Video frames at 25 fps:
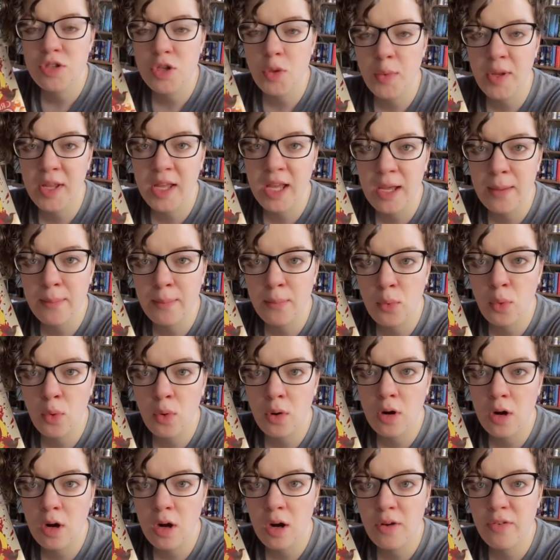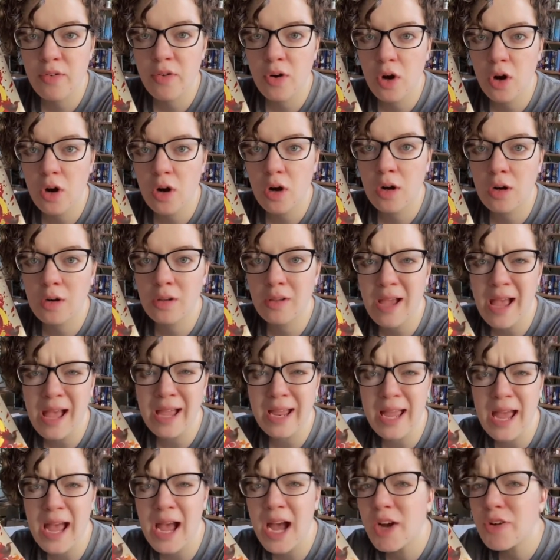we get more of her
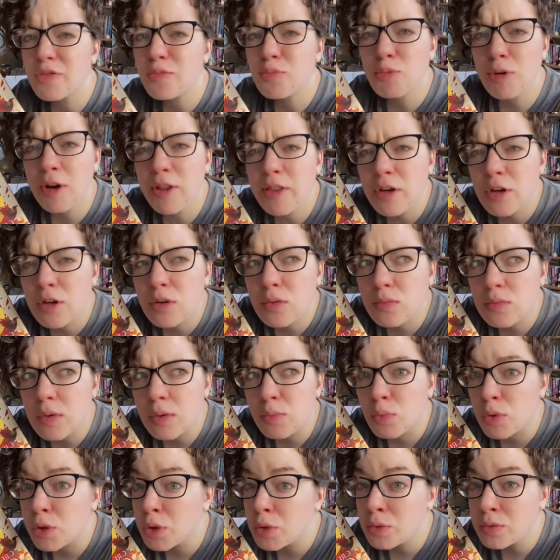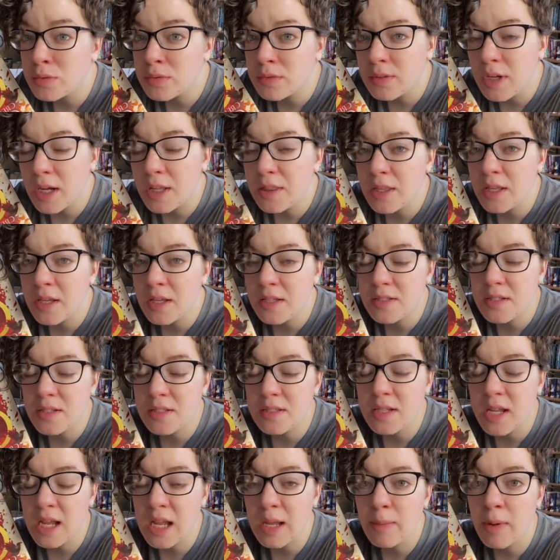like half brother Rune, I think is his
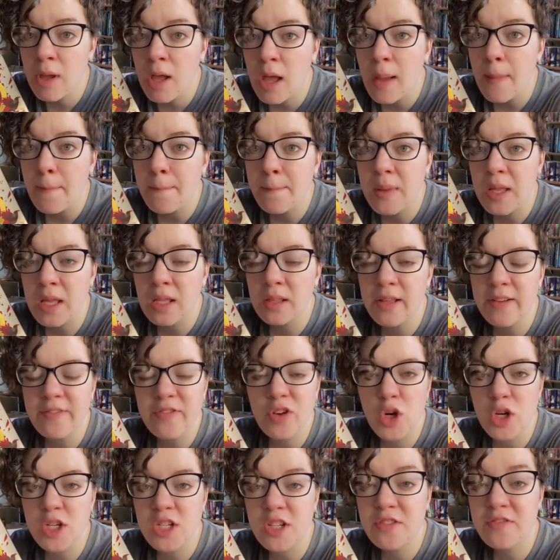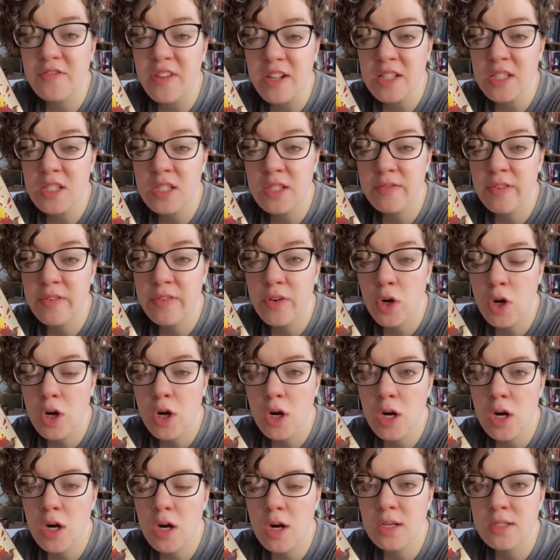name, being like very defensive of
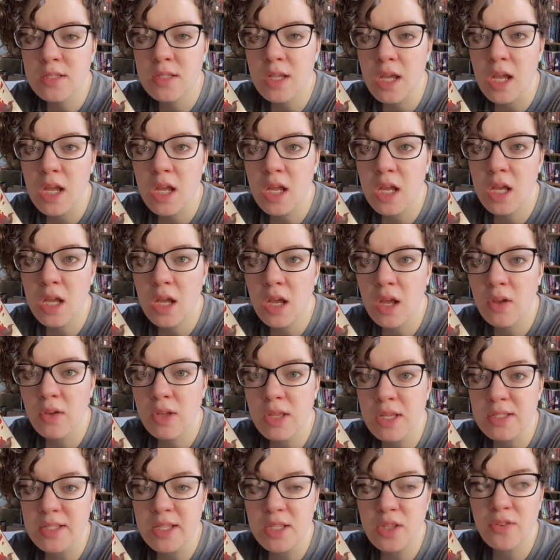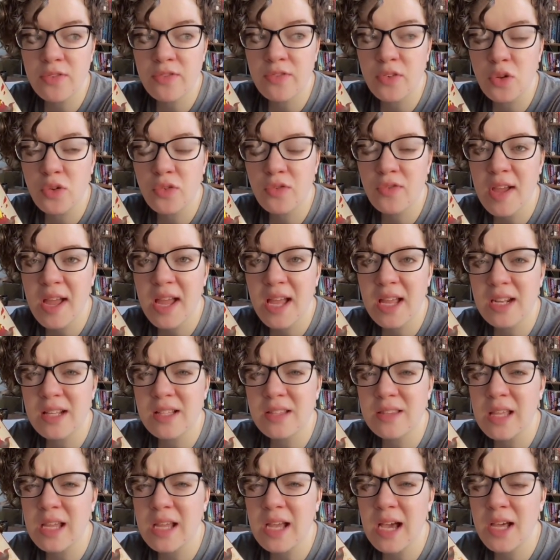her. It's like uh, he's like the full fae and
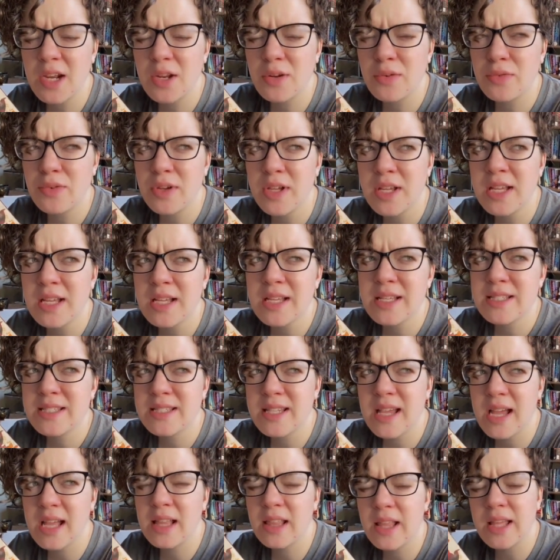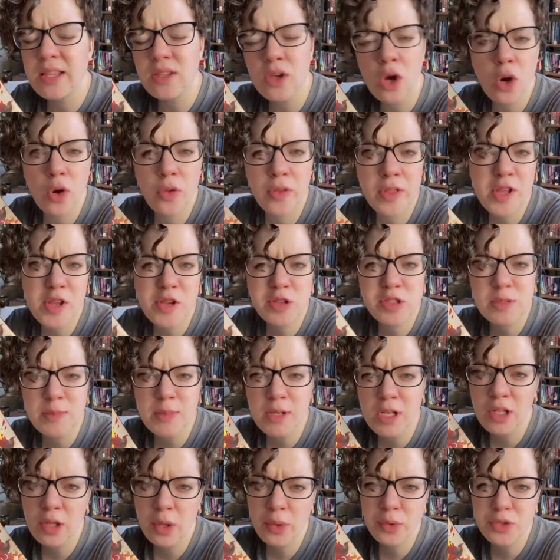it, they kind of say like, "Oh, they used to be
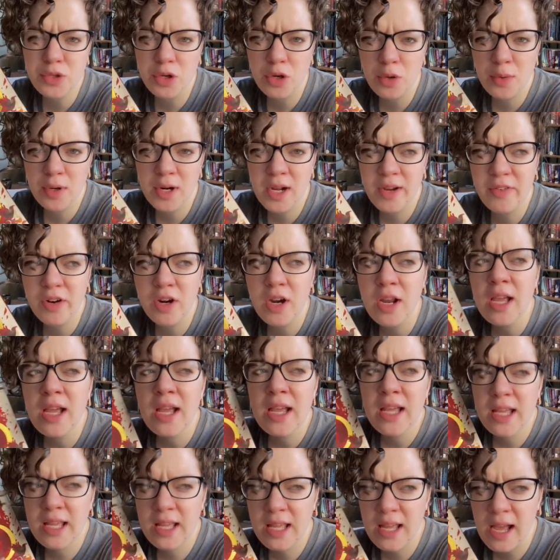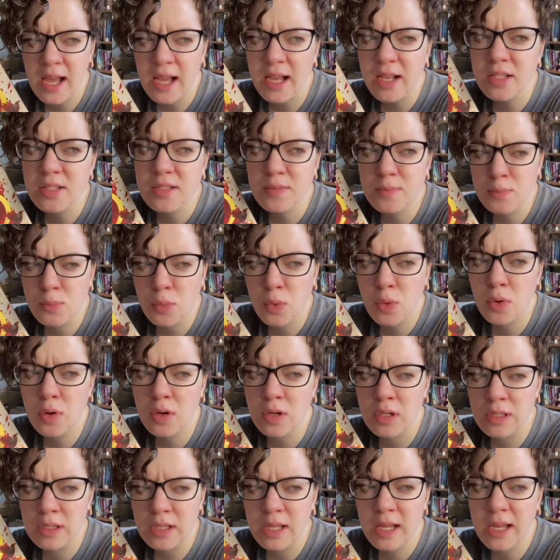closer or whatever." He acts
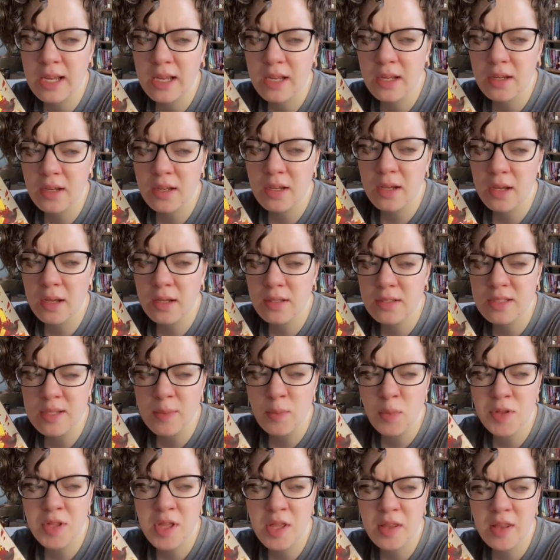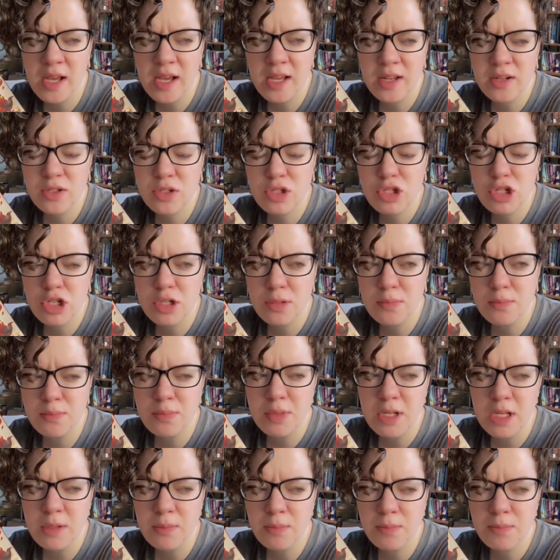more like someone that should
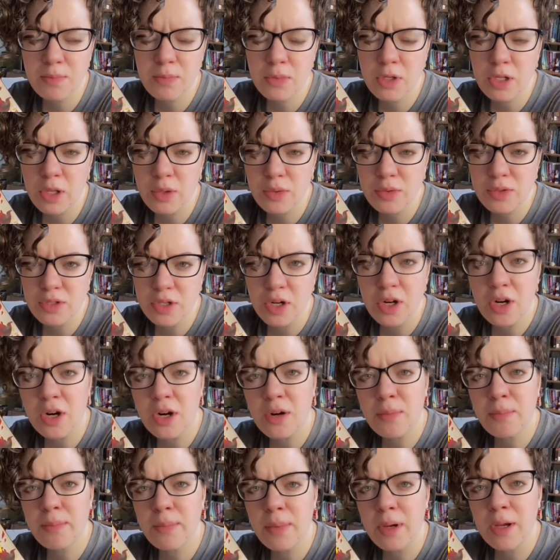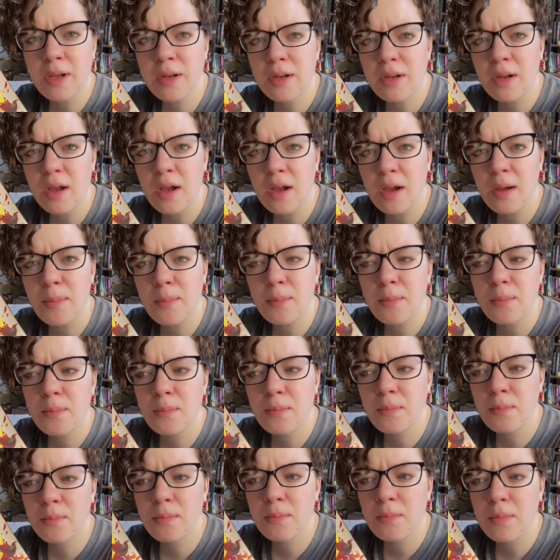be close to her, but um,
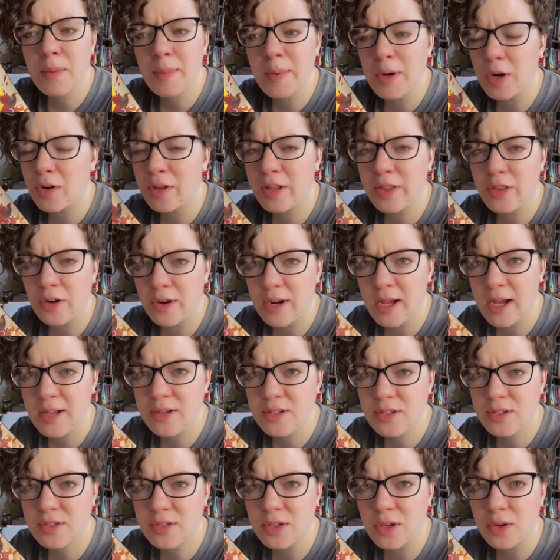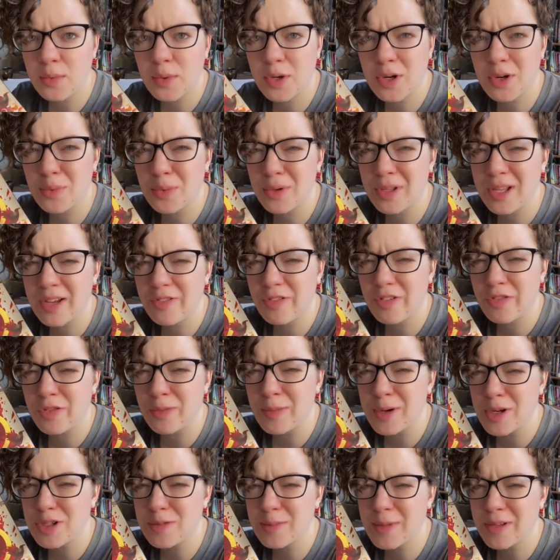apparently they're not. So we don't really have
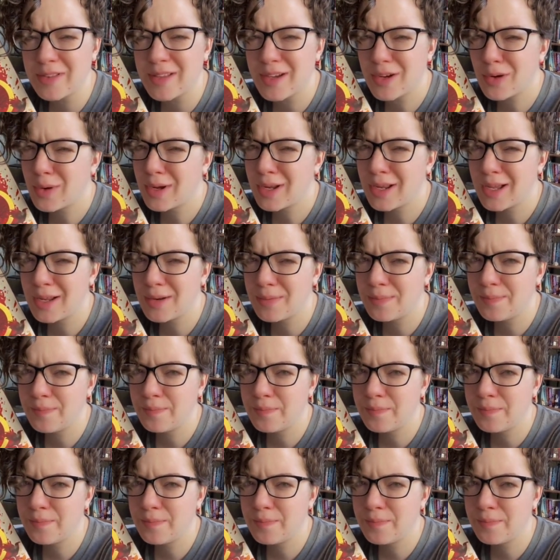information about that quite yet.